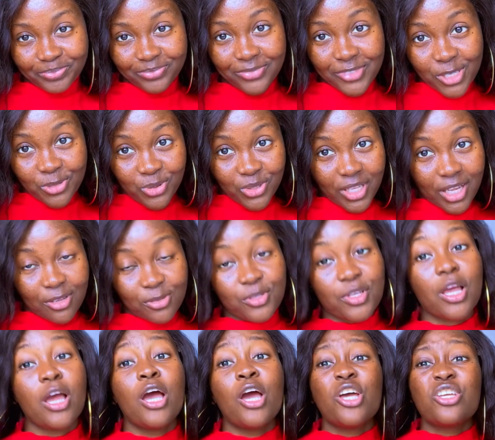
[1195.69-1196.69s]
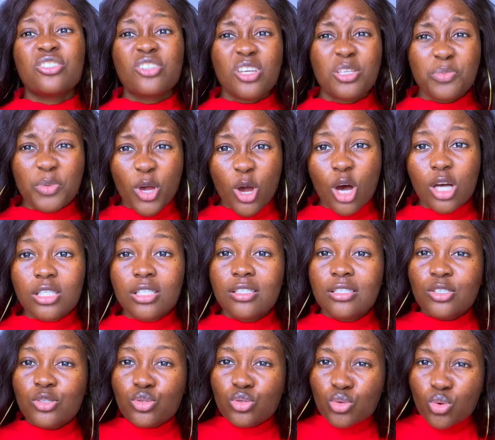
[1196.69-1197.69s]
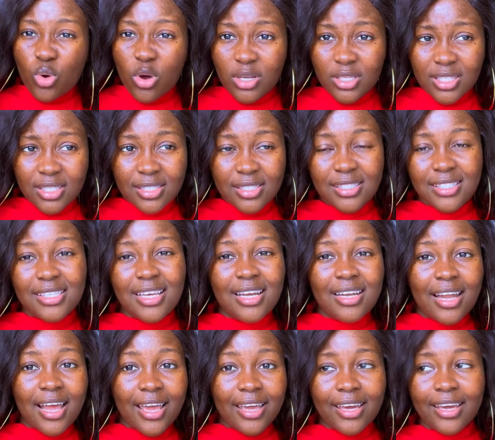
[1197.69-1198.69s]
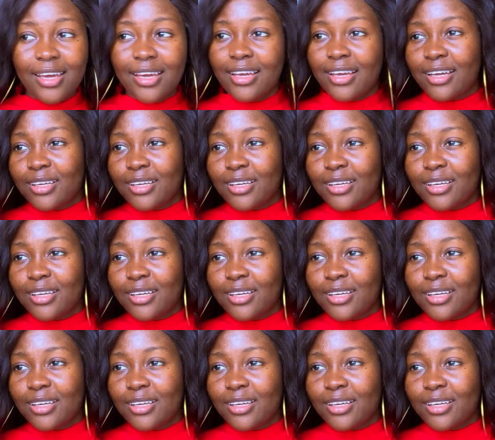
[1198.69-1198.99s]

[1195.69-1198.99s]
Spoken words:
Just because the 2 courses, they're like